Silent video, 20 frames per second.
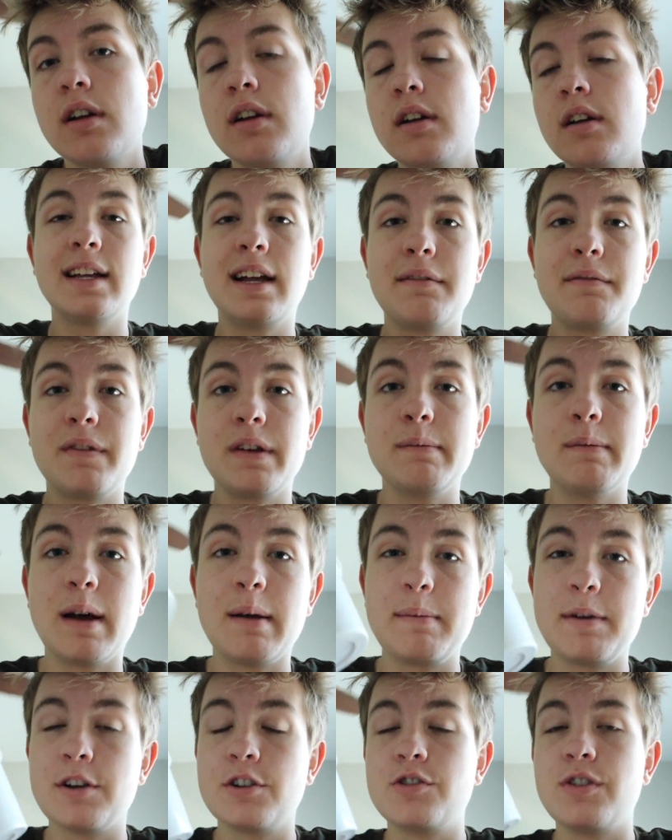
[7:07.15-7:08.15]
Because I feed my
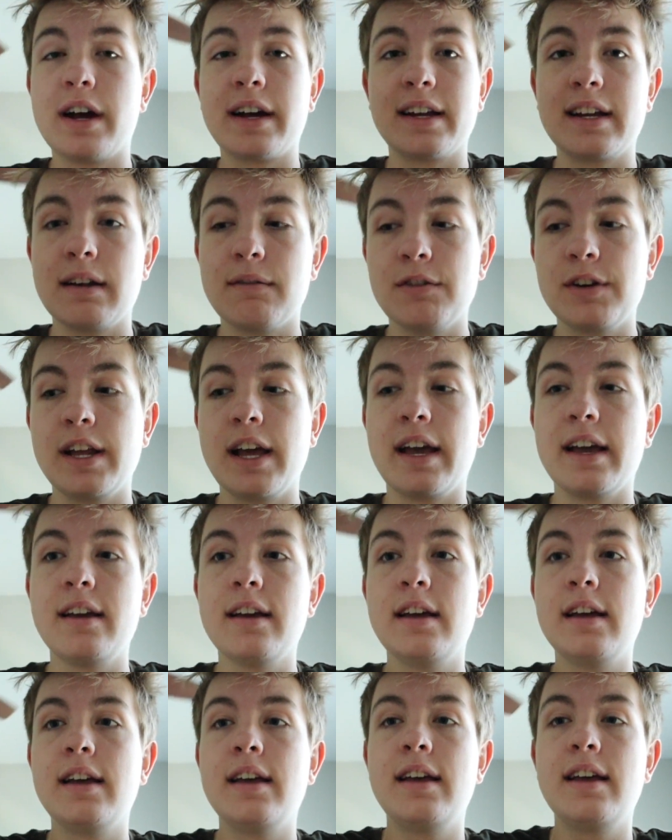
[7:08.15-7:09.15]
bearded dragon every day,
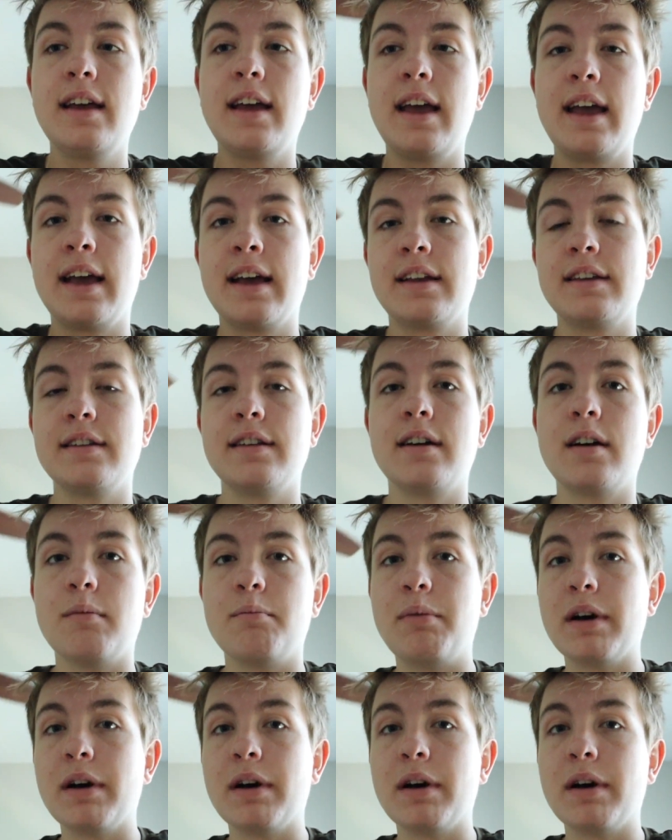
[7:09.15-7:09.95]
and